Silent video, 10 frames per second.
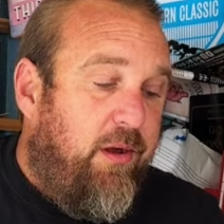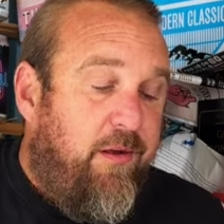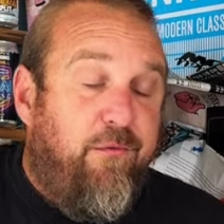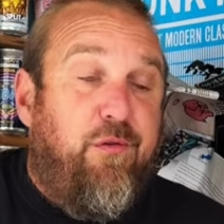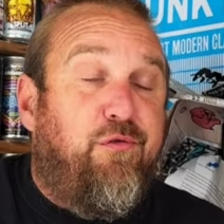
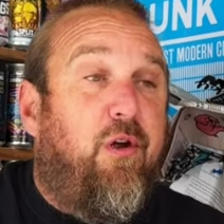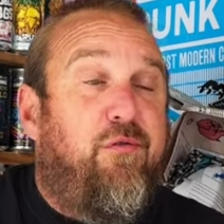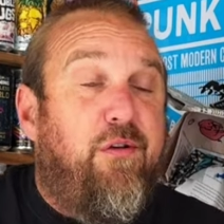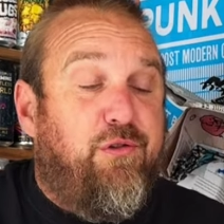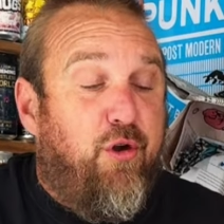If you
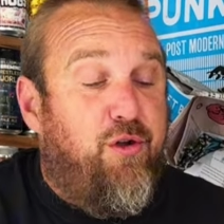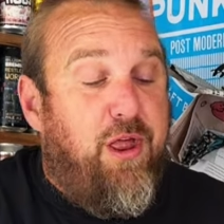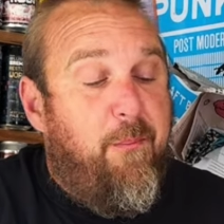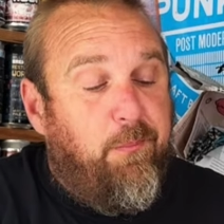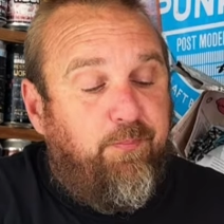haven't tried
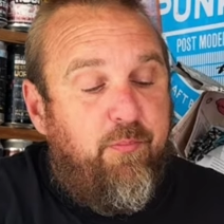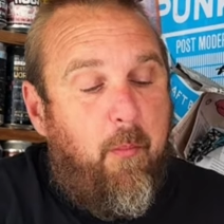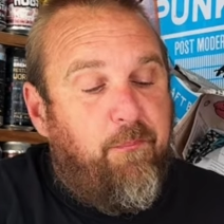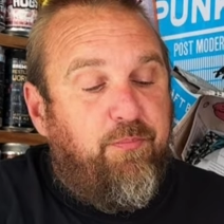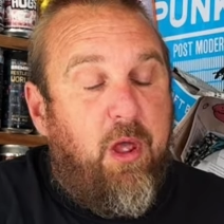them,
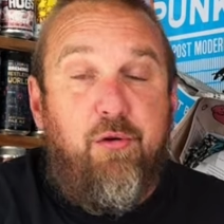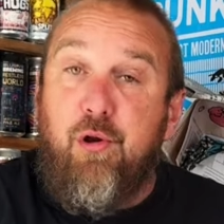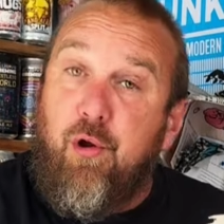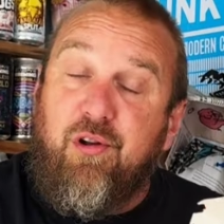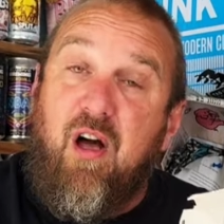if you
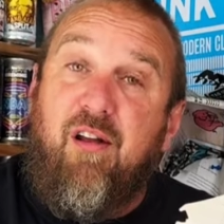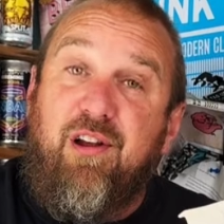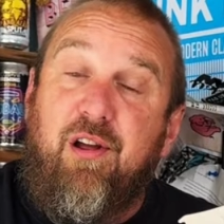like garlic